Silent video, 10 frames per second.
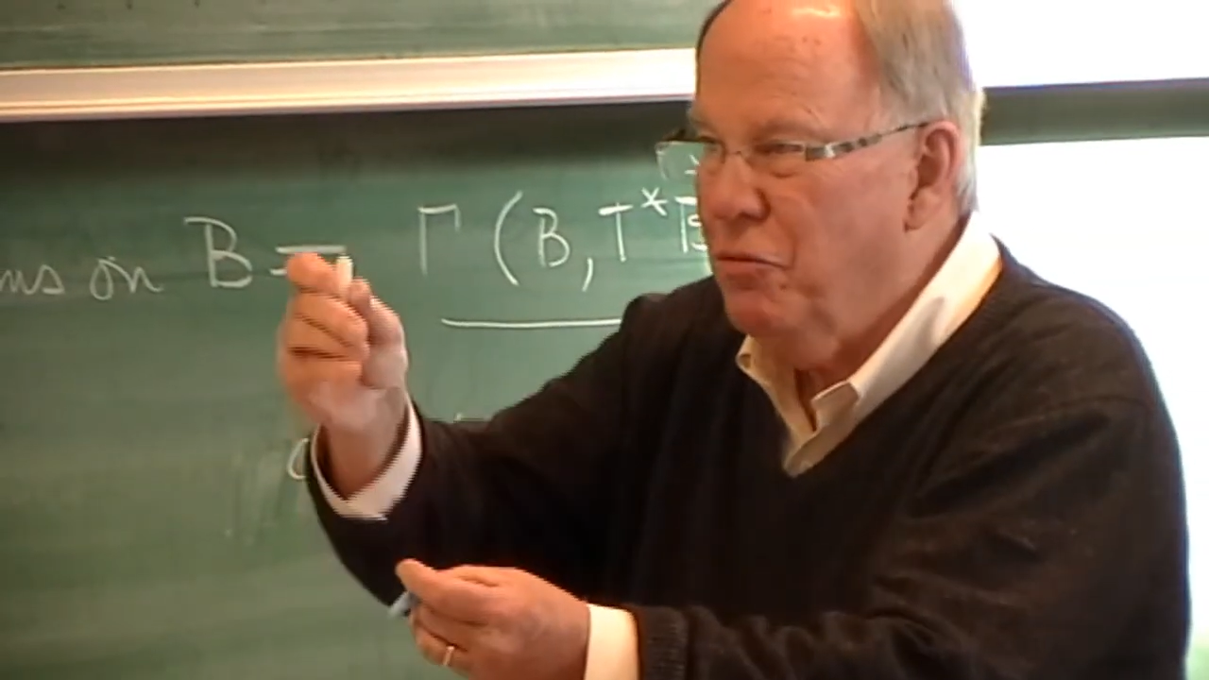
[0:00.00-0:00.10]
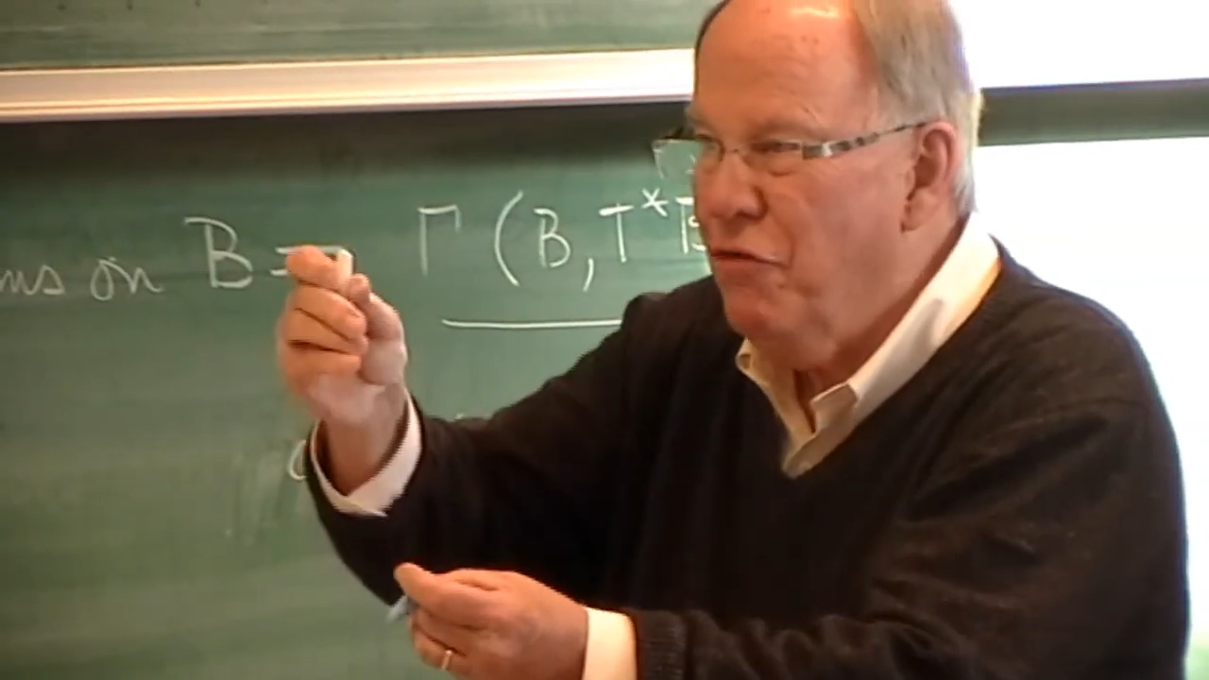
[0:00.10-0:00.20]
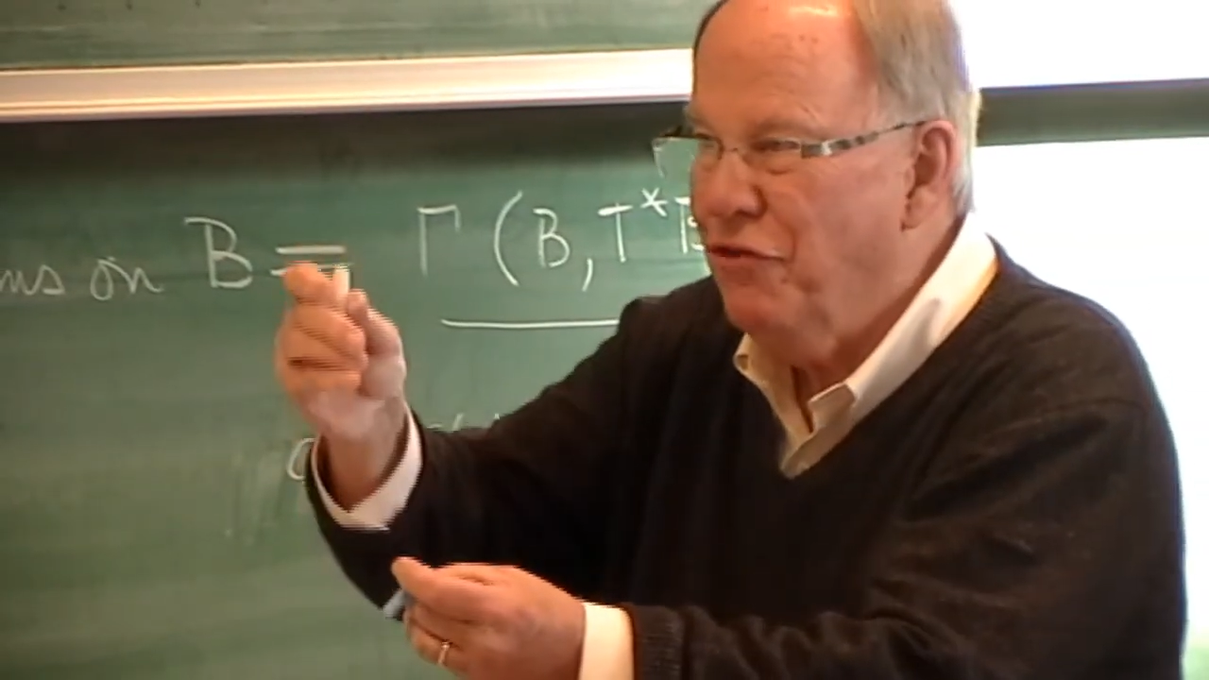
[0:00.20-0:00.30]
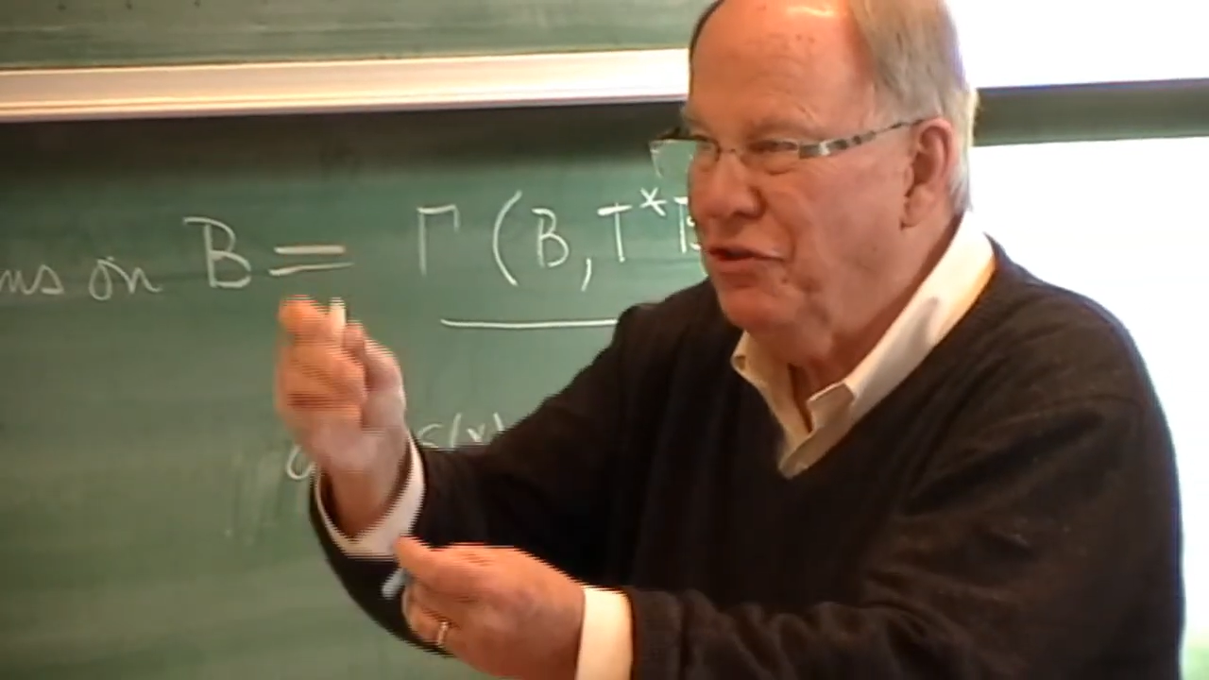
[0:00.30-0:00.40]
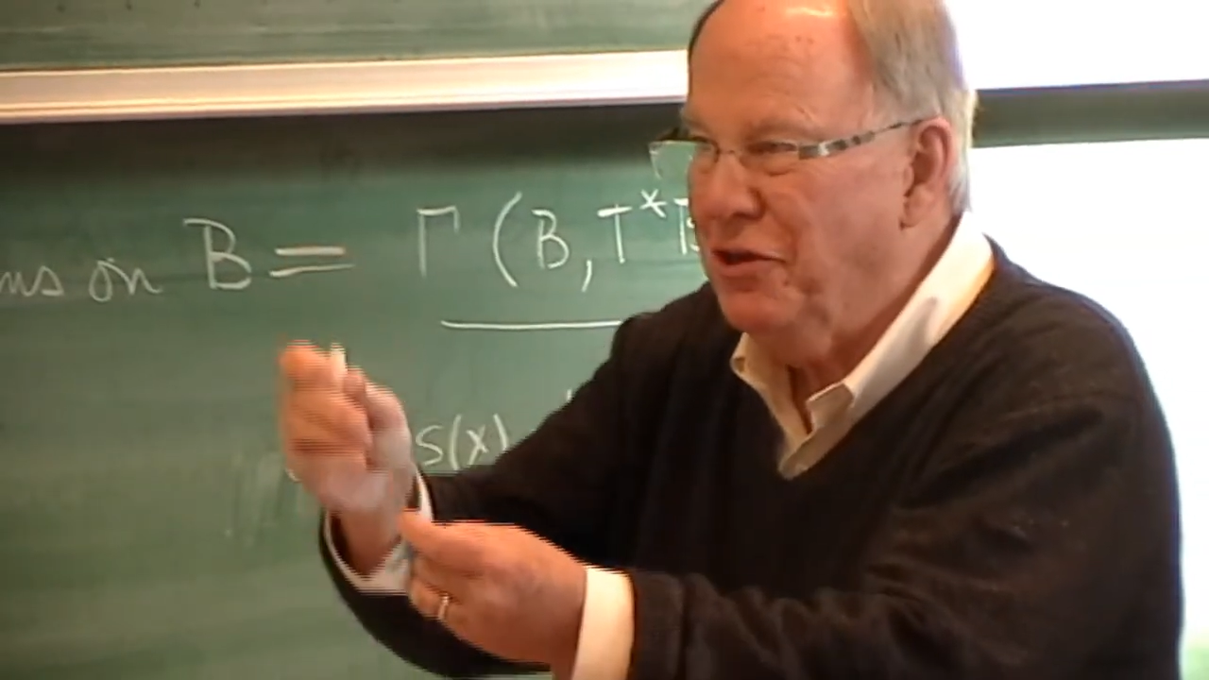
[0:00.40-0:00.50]

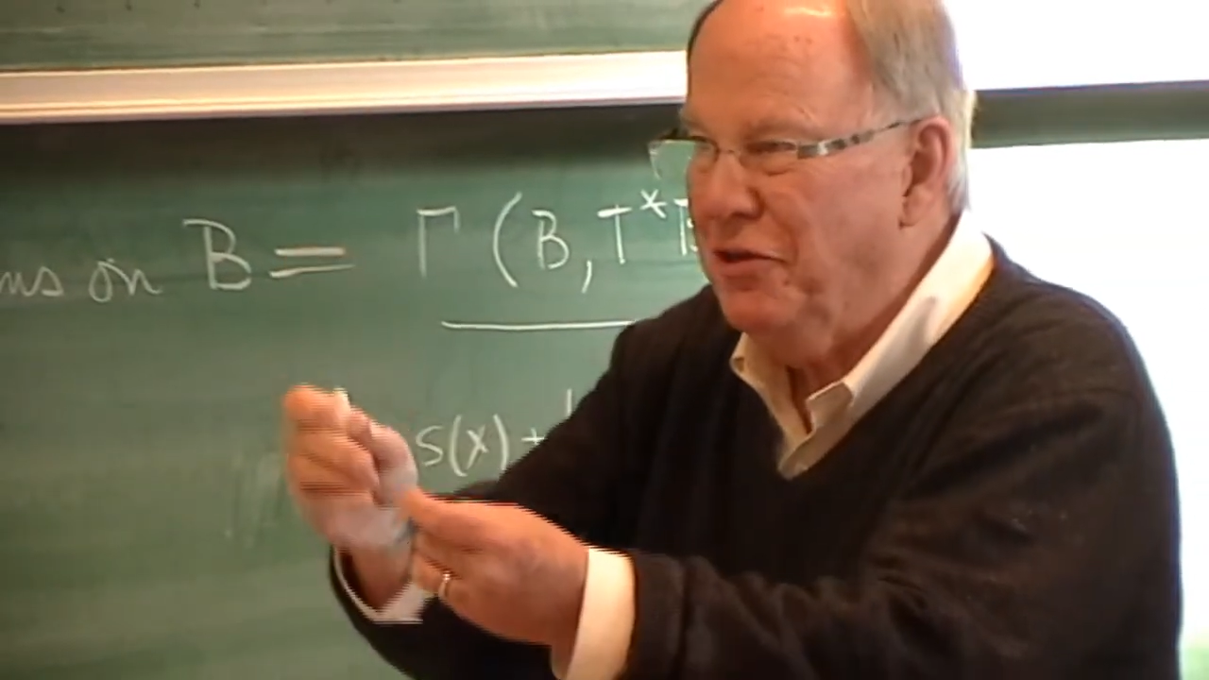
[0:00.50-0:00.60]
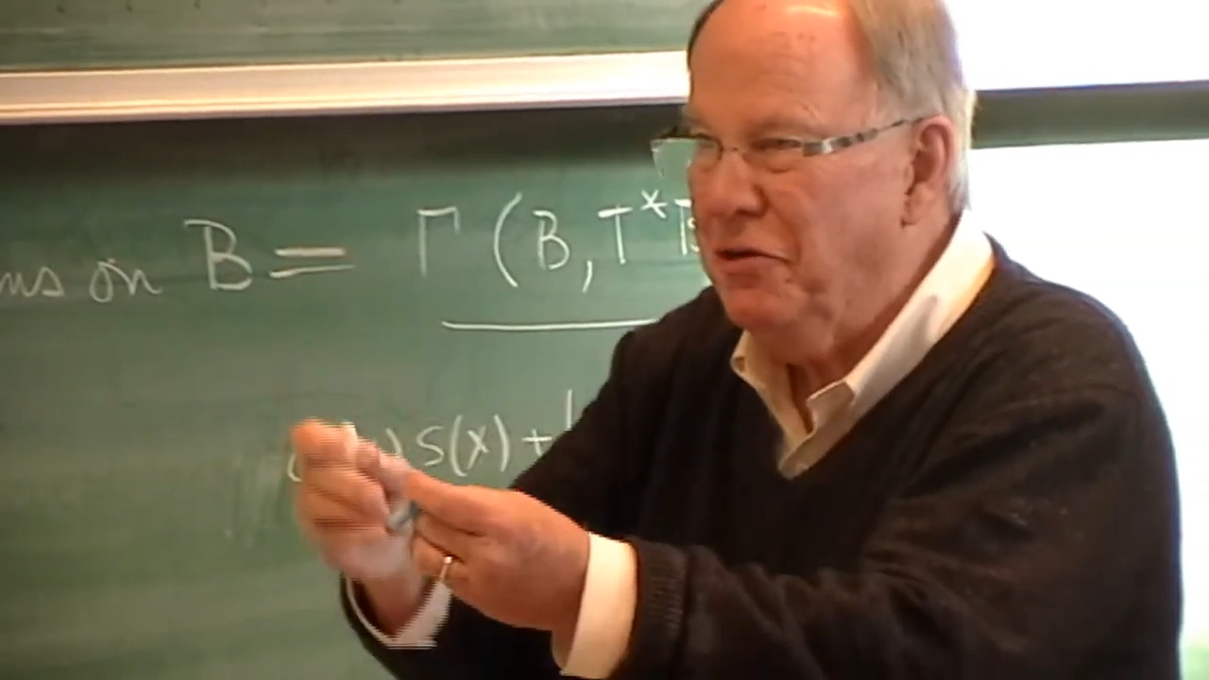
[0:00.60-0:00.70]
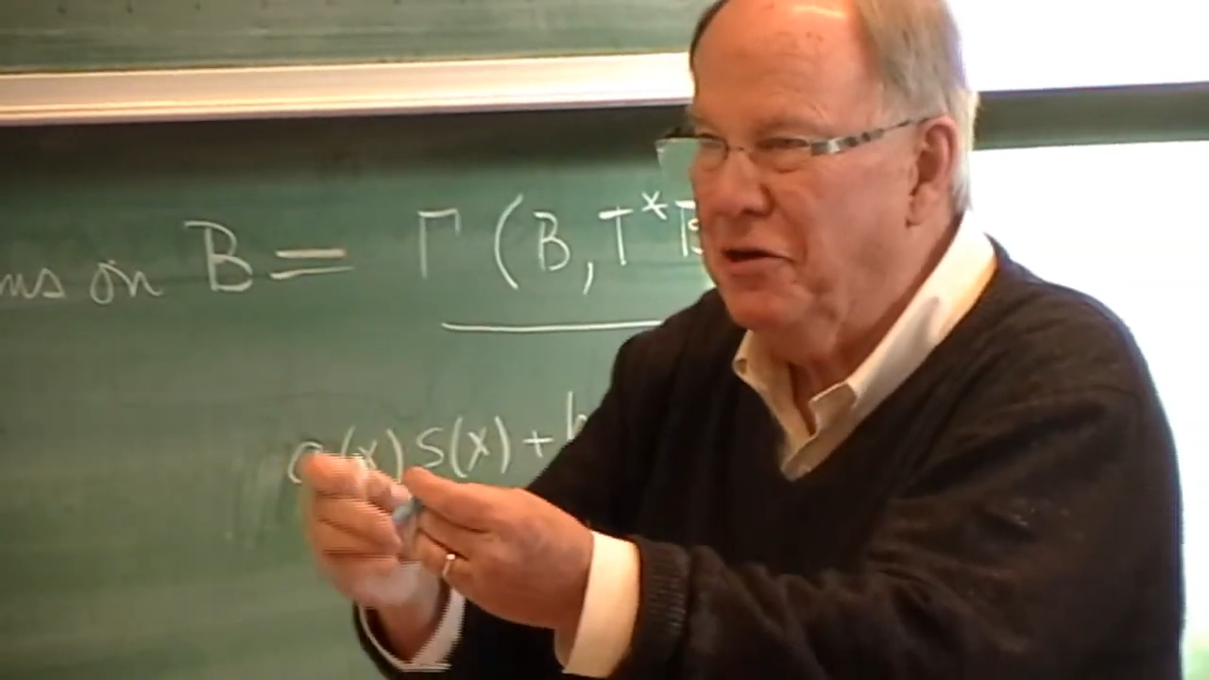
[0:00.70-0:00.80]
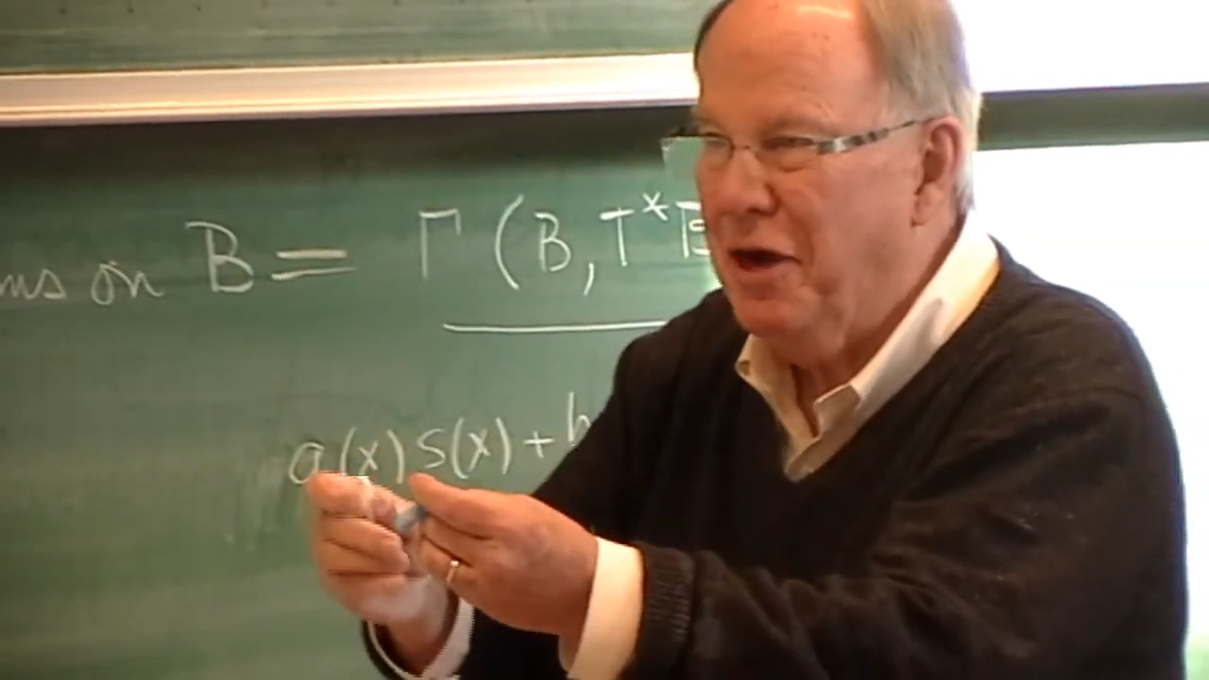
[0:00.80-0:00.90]
moving the linear